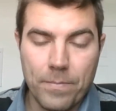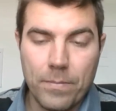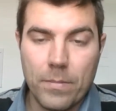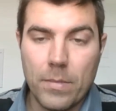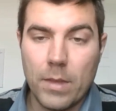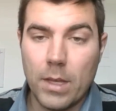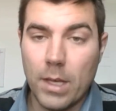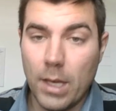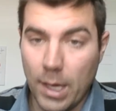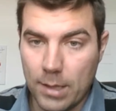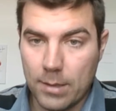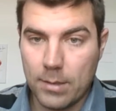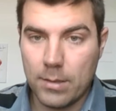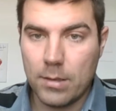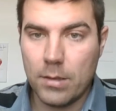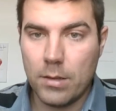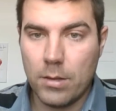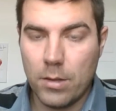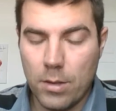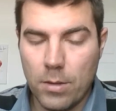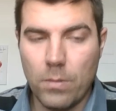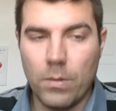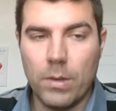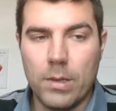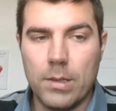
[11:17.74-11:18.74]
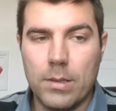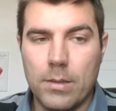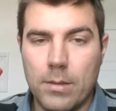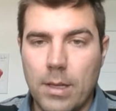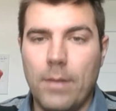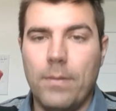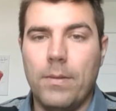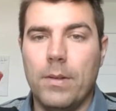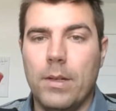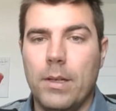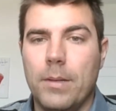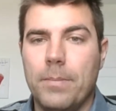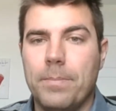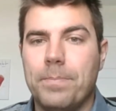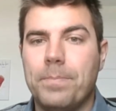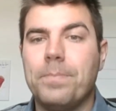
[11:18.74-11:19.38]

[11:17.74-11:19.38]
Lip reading: Yes, she was, definitely.